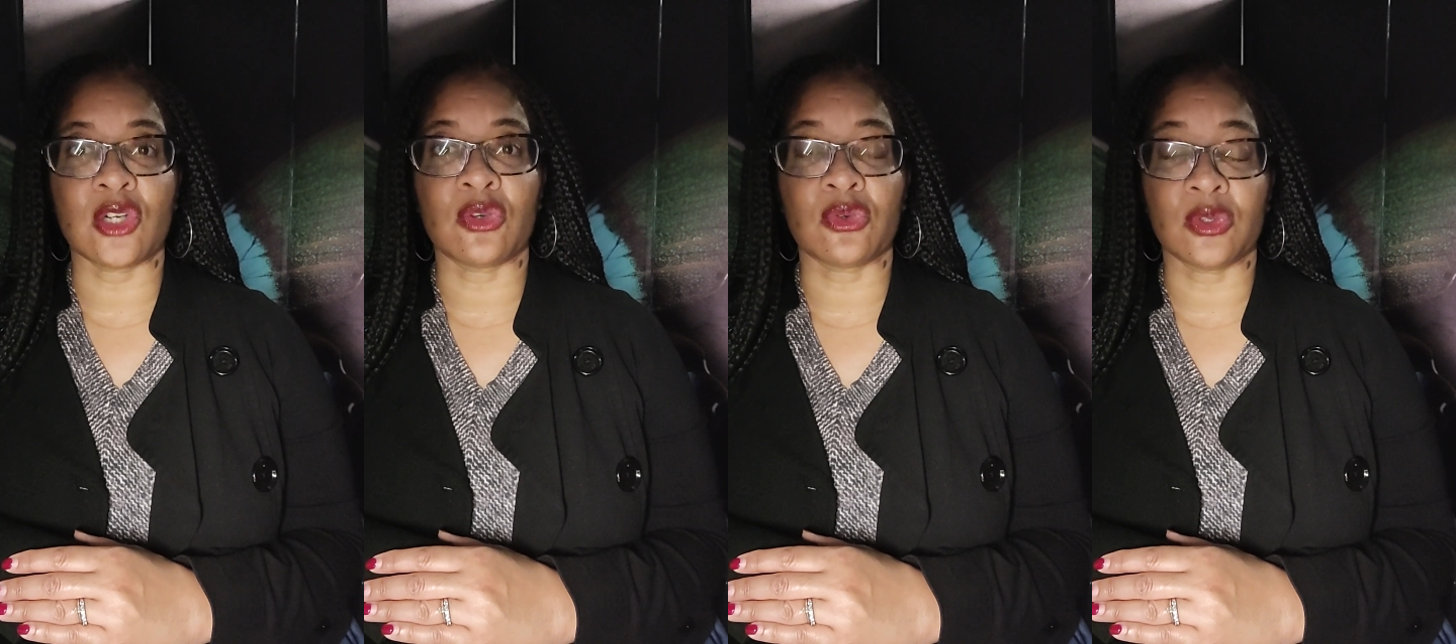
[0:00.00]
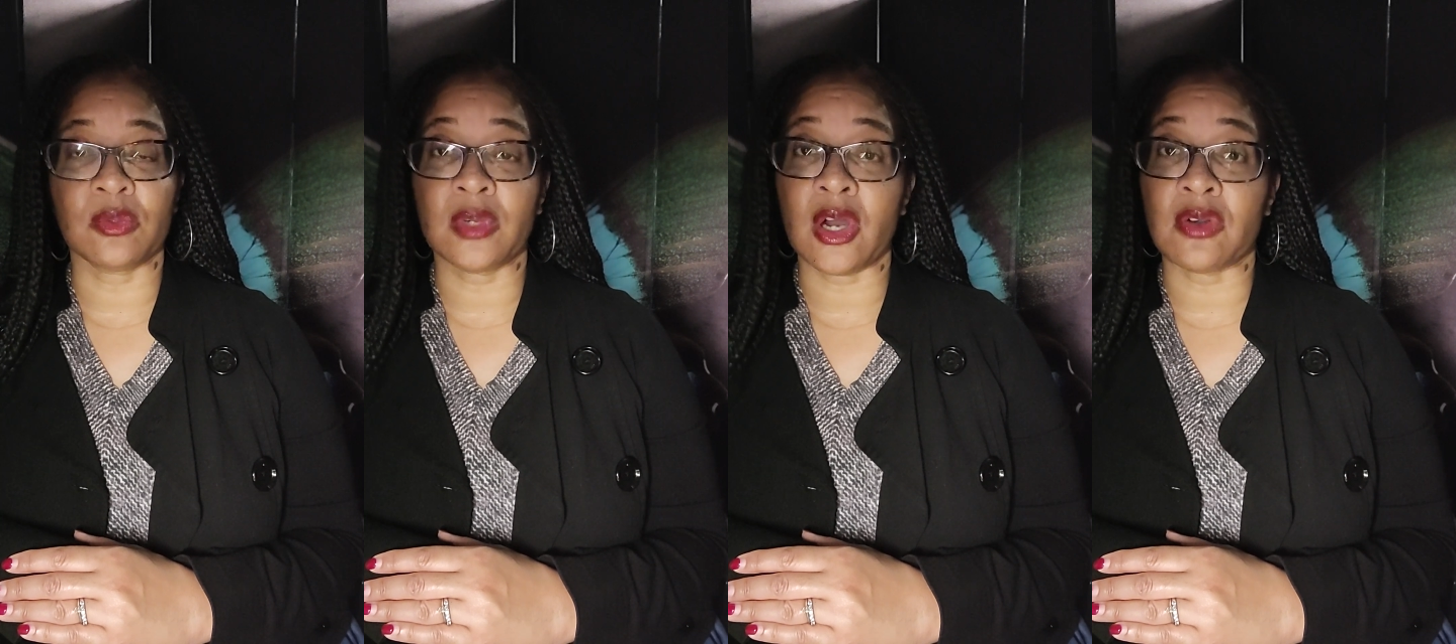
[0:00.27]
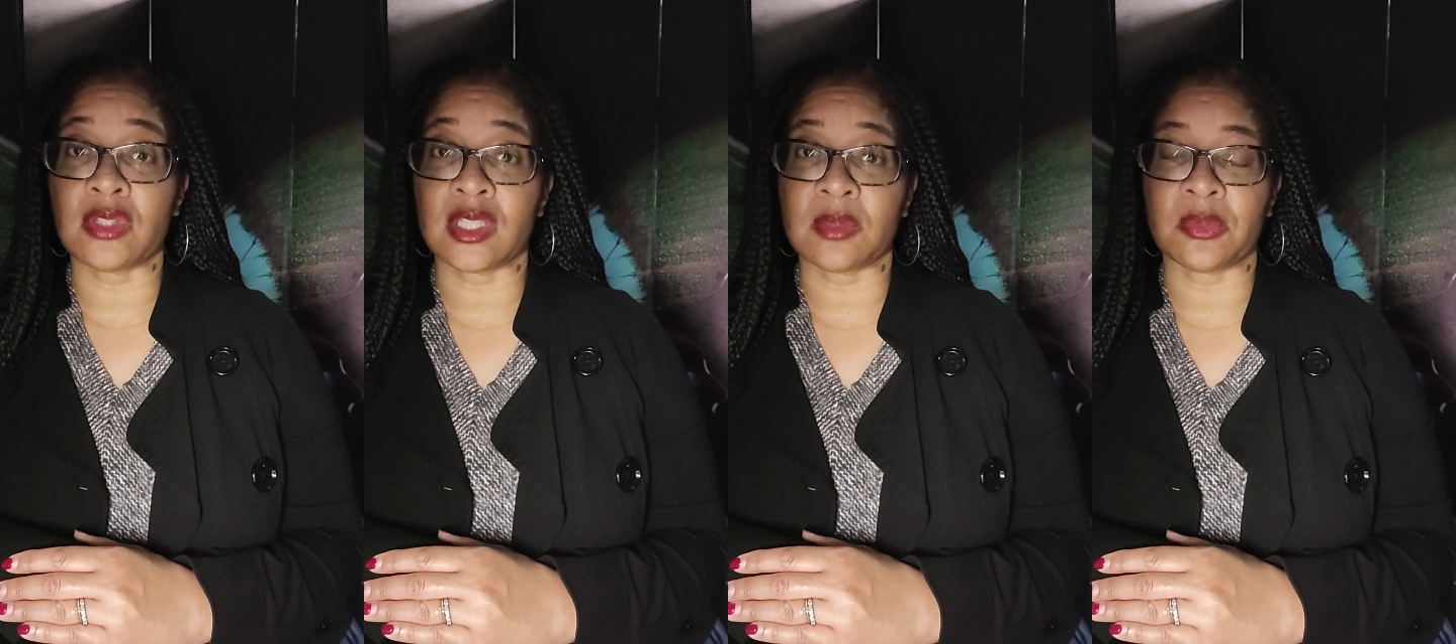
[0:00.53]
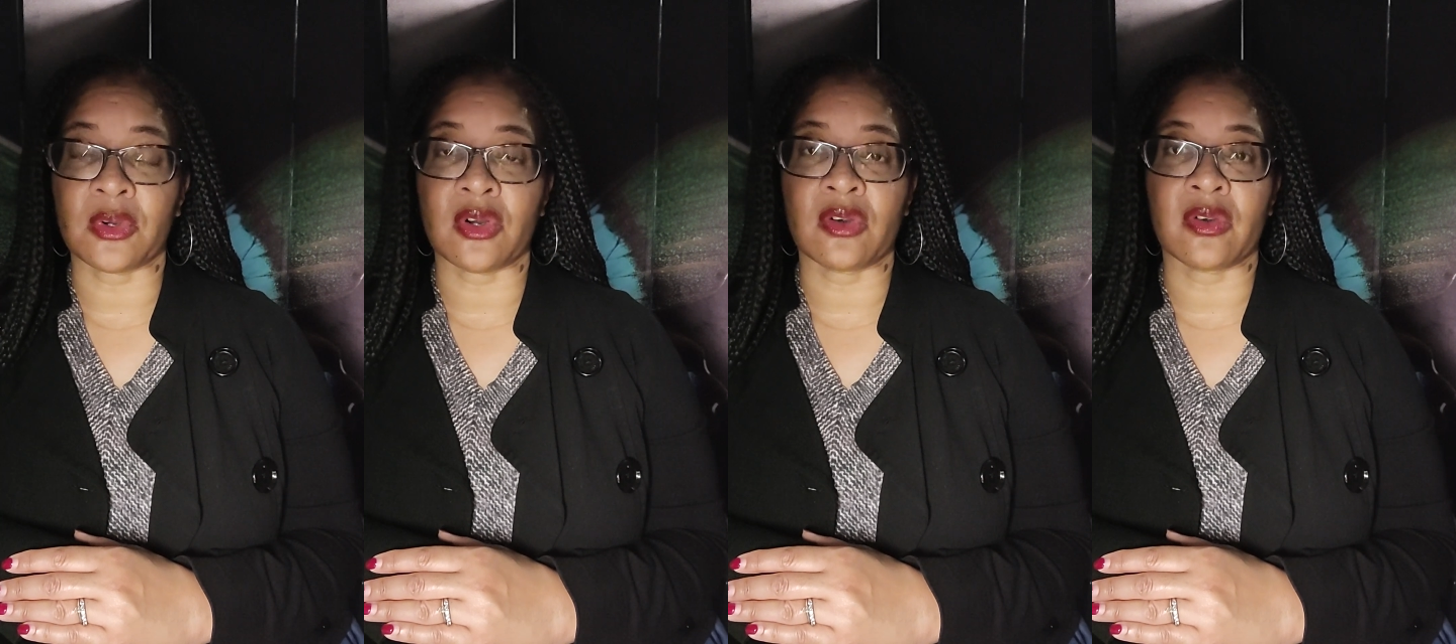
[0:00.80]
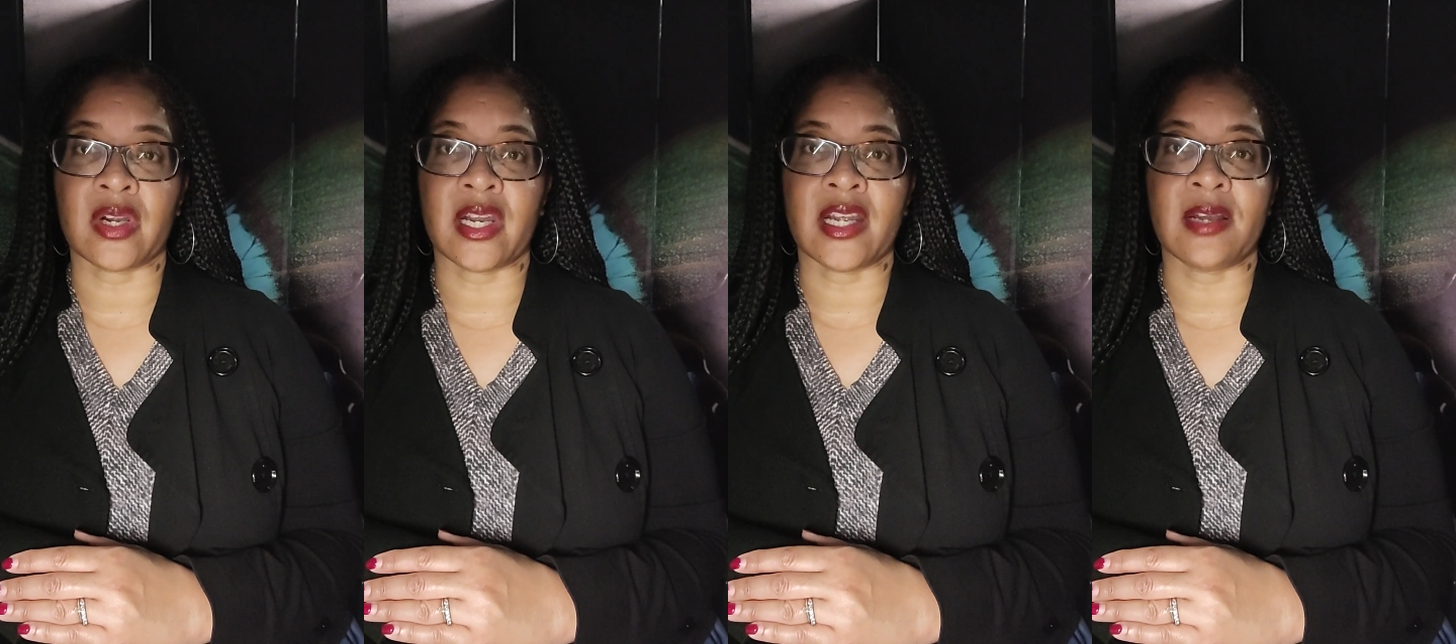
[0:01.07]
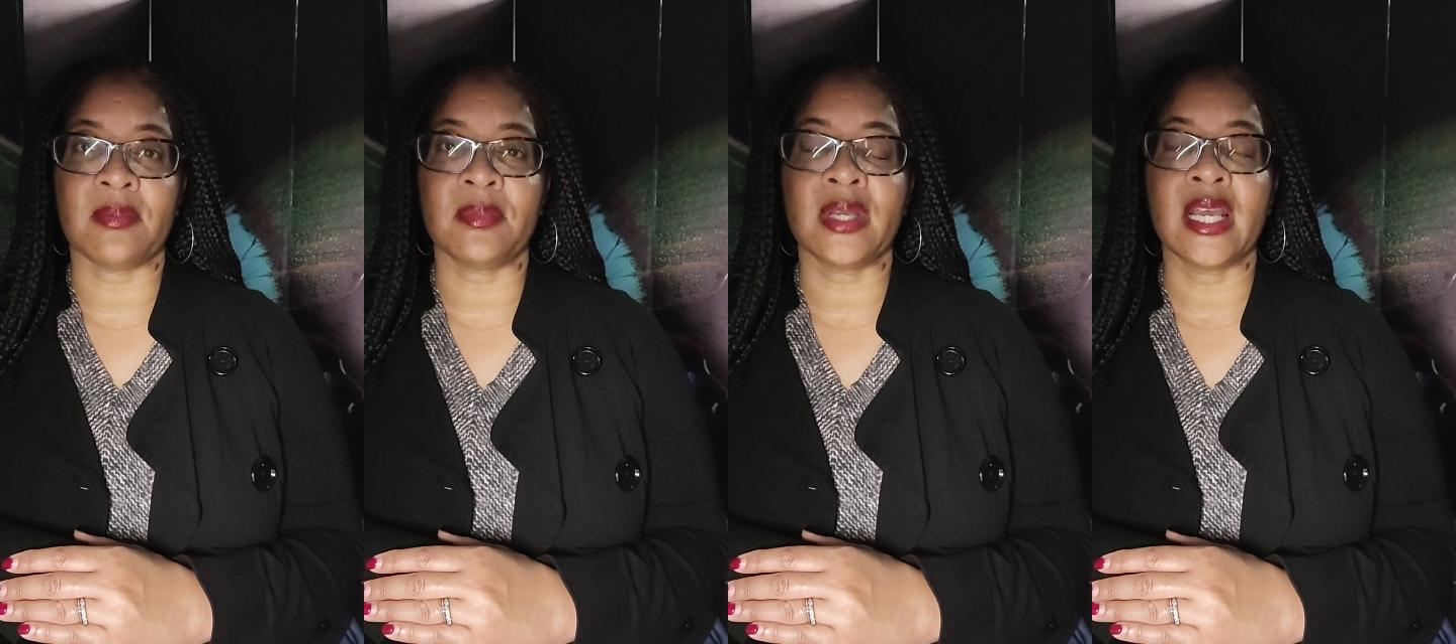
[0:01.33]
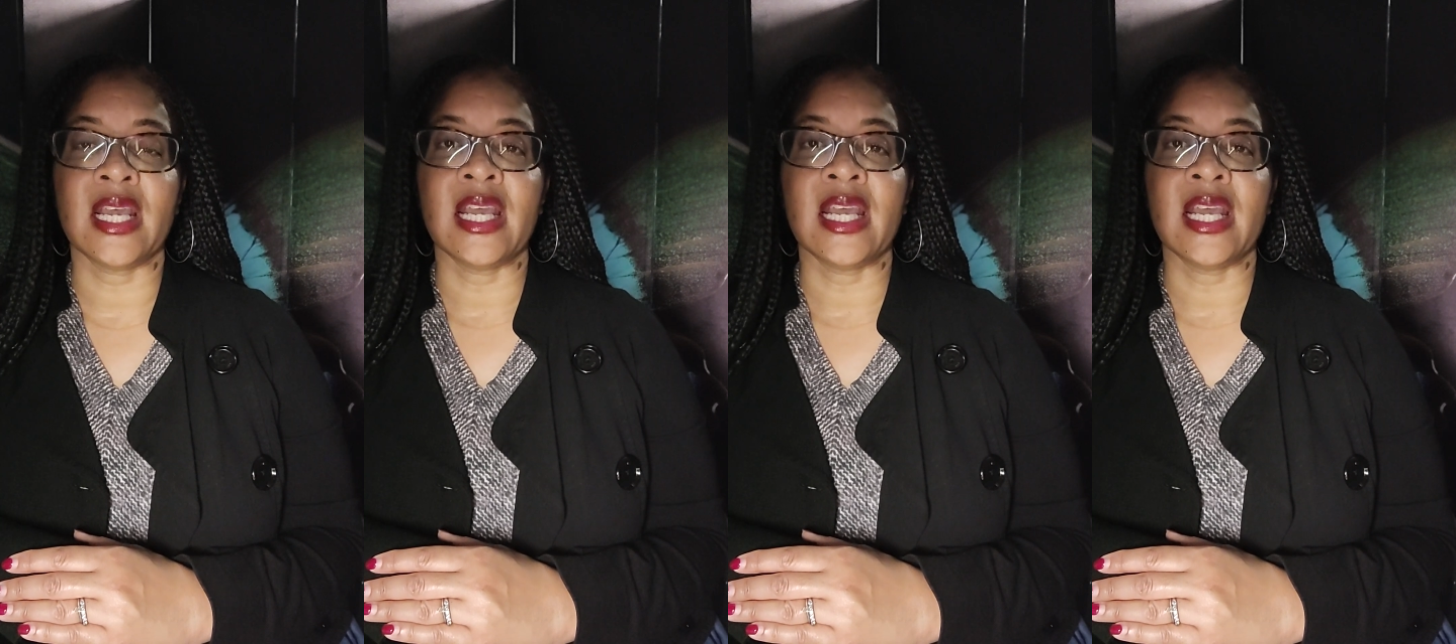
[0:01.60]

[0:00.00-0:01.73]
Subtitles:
group coaching program